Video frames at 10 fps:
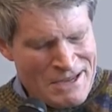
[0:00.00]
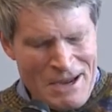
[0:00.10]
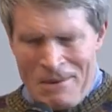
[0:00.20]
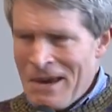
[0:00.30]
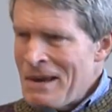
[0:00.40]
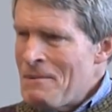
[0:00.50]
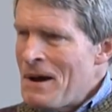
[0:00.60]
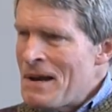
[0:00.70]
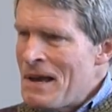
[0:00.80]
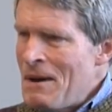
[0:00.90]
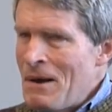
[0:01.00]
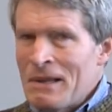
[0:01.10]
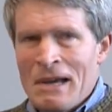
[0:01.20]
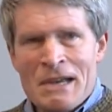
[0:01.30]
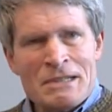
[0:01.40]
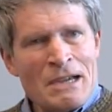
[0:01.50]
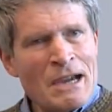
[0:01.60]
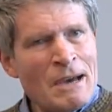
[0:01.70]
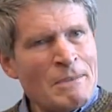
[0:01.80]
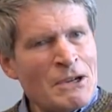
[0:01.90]
so anyway, now the uh, last
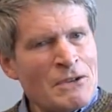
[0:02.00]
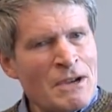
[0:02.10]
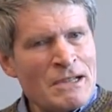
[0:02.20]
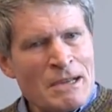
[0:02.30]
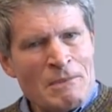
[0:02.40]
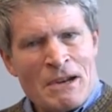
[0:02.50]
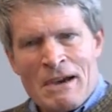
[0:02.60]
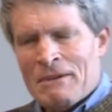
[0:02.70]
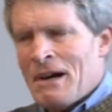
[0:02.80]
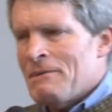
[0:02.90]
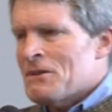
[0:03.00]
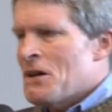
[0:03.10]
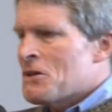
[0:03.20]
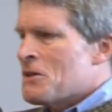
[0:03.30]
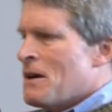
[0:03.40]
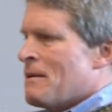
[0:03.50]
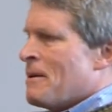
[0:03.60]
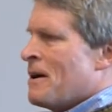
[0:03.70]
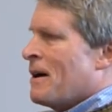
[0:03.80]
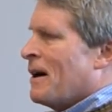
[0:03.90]
thing I'm going to address, I want to have a conversation here,
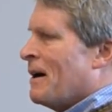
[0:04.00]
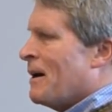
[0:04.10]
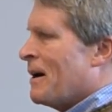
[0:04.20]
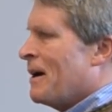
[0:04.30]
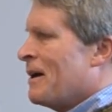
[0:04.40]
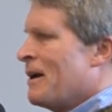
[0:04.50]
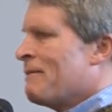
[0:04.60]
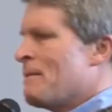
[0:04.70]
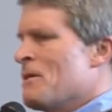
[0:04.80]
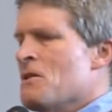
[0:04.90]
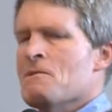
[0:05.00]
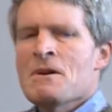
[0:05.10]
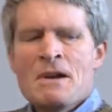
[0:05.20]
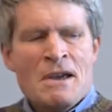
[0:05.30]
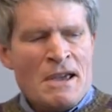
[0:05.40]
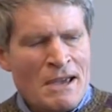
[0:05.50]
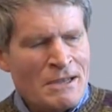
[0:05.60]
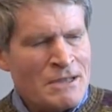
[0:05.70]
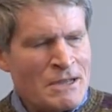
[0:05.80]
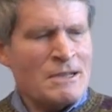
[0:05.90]
uh, hear from you,
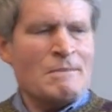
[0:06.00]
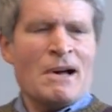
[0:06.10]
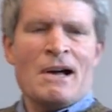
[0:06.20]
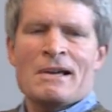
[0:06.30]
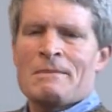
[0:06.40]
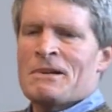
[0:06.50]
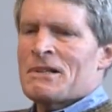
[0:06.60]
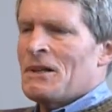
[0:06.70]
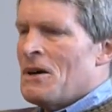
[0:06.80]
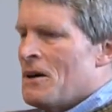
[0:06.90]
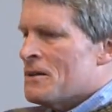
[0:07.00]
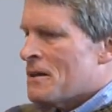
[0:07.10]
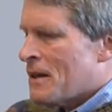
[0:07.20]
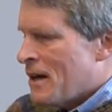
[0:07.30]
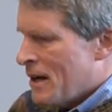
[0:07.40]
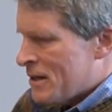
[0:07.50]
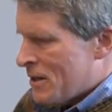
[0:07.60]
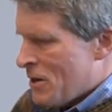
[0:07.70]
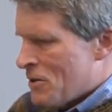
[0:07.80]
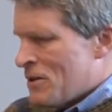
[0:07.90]
is this emoluments clause of the
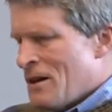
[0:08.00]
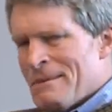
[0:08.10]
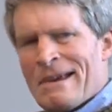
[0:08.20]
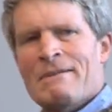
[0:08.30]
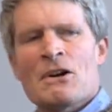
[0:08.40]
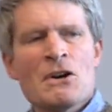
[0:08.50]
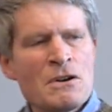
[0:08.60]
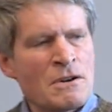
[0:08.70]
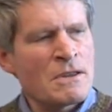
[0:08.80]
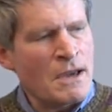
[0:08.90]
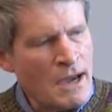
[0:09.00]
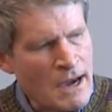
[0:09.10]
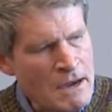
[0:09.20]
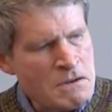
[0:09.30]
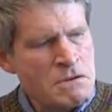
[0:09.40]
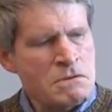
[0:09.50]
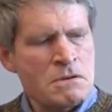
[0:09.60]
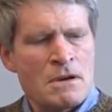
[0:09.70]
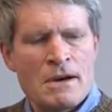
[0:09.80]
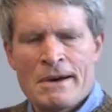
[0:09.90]
Constitution. Nobody ever heard of that
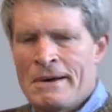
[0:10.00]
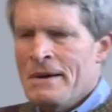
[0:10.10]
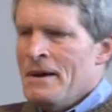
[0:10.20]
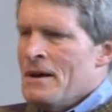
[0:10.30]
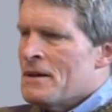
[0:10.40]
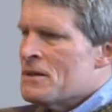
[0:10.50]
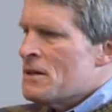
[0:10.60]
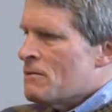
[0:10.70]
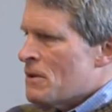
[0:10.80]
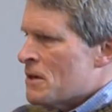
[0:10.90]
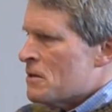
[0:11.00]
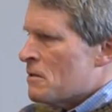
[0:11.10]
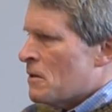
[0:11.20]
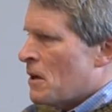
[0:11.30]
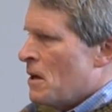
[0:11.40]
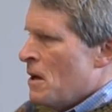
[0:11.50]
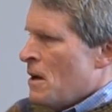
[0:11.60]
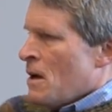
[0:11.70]
uh, until recently.